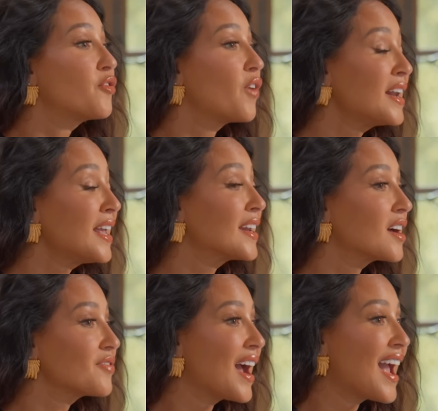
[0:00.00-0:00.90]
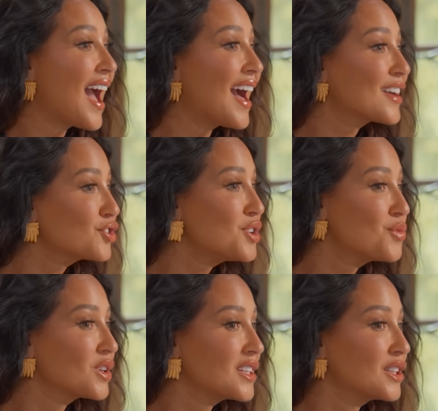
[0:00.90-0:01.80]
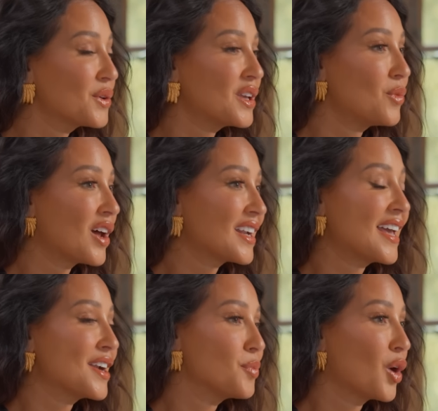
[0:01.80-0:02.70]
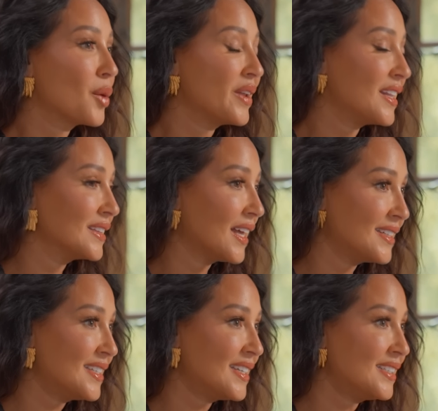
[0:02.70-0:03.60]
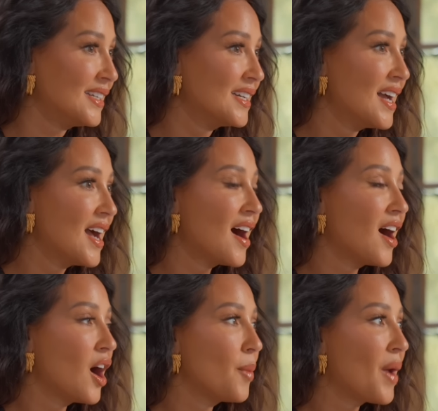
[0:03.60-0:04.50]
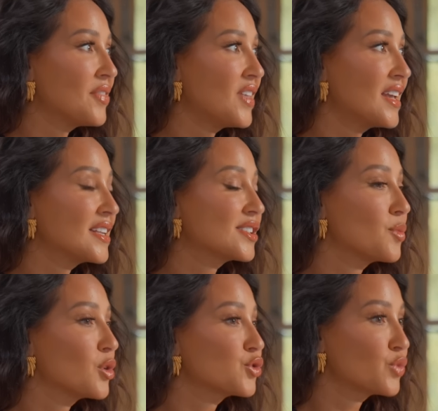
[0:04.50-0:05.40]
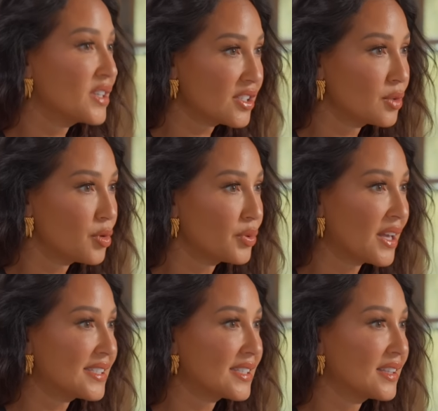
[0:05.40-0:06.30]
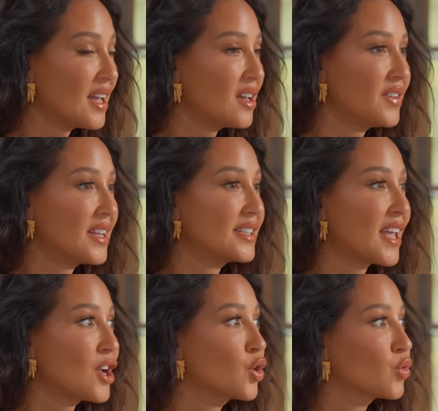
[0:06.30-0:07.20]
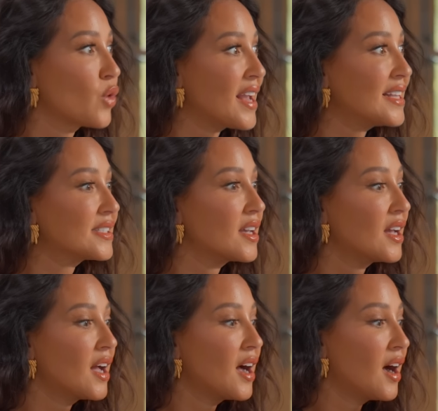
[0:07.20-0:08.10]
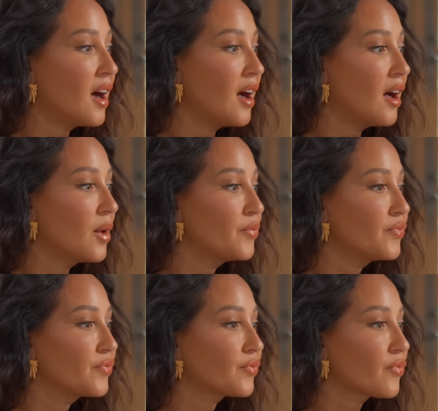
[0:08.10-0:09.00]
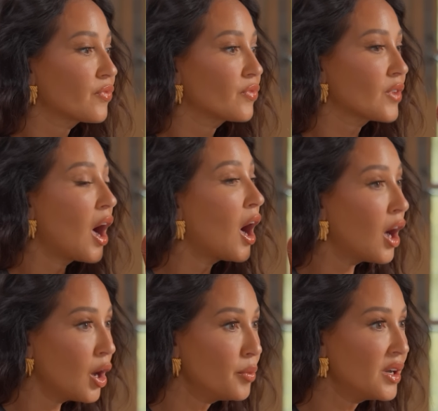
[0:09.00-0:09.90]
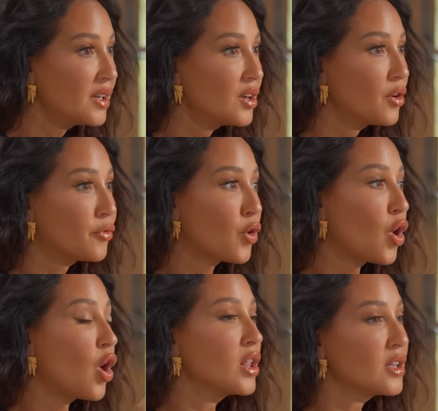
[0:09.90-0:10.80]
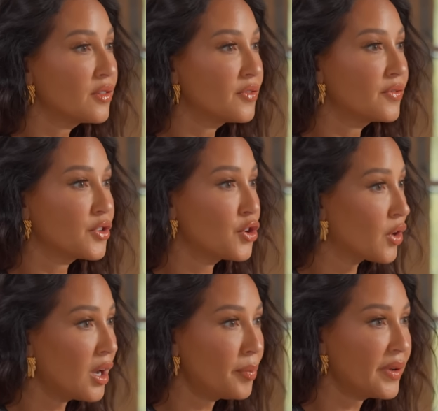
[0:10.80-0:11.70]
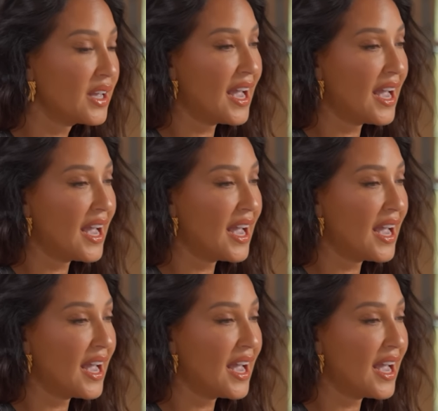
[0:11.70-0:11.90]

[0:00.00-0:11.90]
Funny enough, I actually really low-key want to get an apartment in London. Um, I think it is the most reasonable place to live. It is a great um, hub for all of Europe.